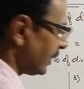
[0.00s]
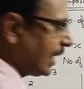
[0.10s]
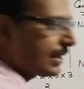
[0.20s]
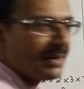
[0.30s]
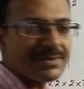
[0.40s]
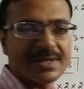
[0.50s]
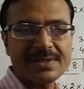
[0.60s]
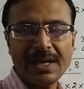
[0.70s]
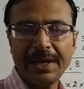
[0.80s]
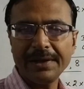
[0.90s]
That gives
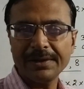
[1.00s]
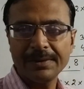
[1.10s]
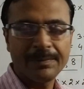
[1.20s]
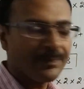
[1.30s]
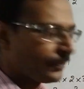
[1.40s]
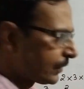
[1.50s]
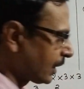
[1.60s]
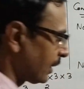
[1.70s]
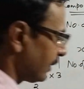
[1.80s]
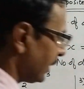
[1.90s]
us 8.
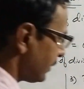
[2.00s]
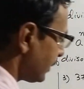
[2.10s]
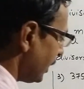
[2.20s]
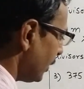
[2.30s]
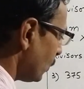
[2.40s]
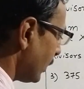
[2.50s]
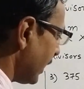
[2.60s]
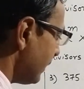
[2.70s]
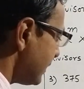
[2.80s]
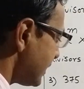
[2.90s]
Then 3 2
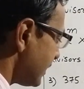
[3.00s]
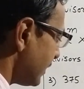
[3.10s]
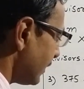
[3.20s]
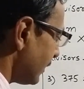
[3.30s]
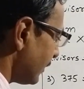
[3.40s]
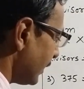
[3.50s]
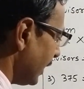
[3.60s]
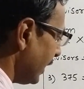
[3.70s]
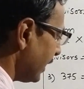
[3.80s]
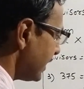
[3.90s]
times.
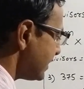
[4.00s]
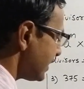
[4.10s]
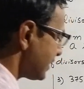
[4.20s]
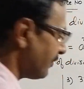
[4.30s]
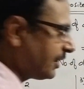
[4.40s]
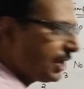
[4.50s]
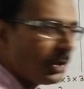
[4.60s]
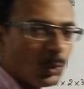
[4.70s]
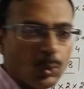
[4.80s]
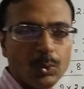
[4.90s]
8 9s are
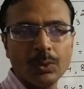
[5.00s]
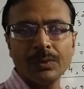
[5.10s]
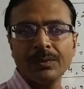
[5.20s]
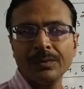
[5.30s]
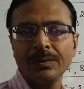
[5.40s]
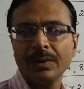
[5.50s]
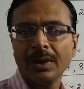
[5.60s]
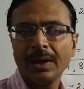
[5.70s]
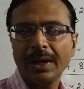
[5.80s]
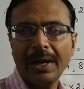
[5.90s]
72.
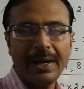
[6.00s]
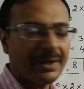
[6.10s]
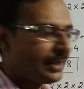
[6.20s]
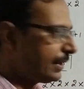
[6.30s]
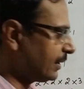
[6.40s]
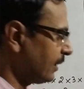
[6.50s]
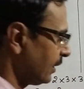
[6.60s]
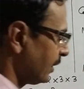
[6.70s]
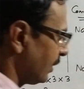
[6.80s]
And then